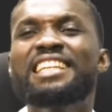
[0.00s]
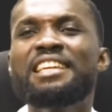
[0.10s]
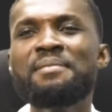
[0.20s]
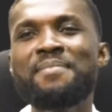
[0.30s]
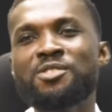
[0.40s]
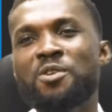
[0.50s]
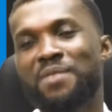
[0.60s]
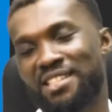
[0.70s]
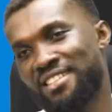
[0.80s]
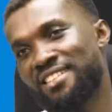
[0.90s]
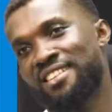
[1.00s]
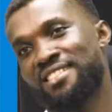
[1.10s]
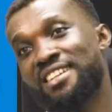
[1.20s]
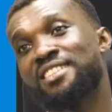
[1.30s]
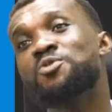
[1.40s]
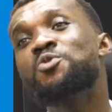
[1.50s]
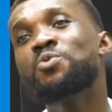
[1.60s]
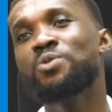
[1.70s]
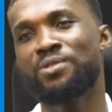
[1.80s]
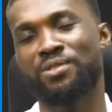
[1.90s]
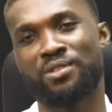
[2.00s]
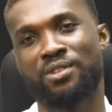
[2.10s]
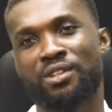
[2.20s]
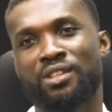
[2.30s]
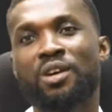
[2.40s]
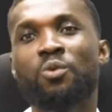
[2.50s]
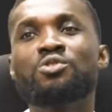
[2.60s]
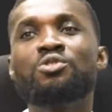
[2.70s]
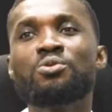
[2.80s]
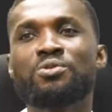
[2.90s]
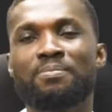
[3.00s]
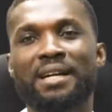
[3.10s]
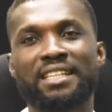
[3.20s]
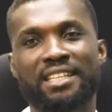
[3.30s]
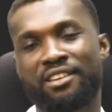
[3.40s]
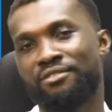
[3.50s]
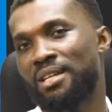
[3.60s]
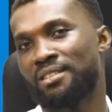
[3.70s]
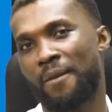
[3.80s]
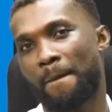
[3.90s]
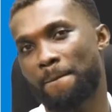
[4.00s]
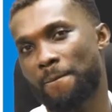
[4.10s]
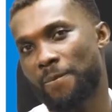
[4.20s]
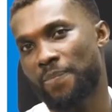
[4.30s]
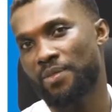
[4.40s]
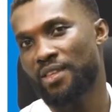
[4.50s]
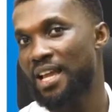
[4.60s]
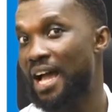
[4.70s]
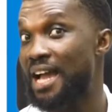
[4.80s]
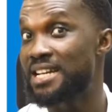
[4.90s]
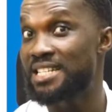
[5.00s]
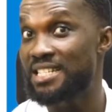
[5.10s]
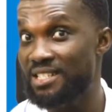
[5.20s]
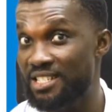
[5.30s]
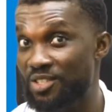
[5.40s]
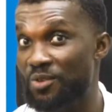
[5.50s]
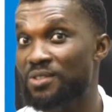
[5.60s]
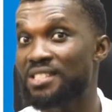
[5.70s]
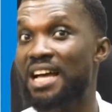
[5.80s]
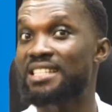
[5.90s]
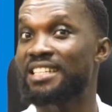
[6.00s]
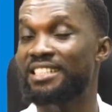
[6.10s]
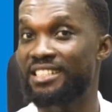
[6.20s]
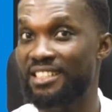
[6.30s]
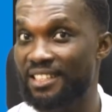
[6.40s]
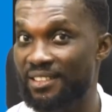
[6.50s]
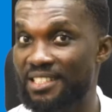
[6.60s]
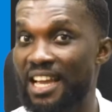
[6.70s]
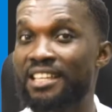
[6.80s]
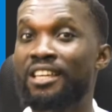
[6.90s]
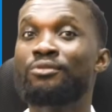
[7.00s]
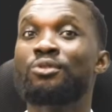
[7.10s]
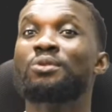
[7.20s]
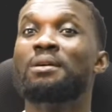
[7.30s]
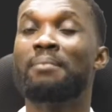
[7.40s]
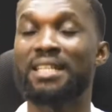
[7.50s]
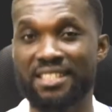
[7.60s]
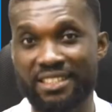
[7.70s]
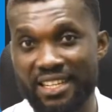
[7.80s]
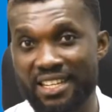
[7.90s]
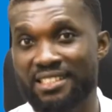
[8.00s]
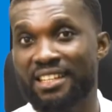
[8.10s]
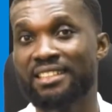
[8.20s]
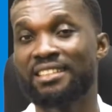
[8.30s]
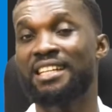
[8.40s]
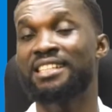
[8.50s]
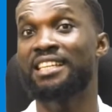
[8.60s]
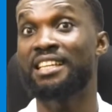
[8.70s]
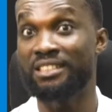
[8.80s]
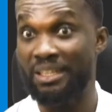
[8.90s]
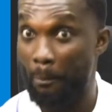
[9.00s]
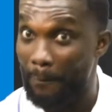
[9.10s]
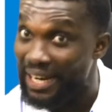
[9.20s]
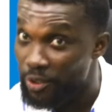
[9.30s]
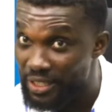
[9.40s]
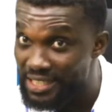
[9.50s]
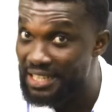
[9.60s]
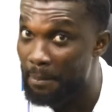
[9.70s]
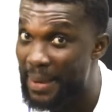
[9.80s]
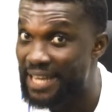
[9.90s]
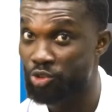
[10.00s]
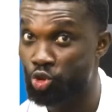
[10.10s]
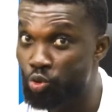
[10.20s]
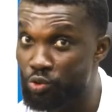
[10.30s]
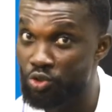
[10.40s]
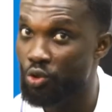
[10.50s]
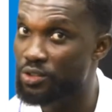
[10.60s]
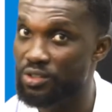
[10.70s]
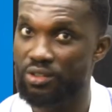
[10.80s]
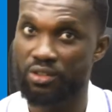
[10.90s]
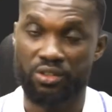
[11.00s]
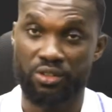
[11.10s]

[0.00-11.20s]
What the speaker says: three major materials and tools that was used by the cavemen. I discussed that in details. I gave you the materials that the Paleolithic men used, not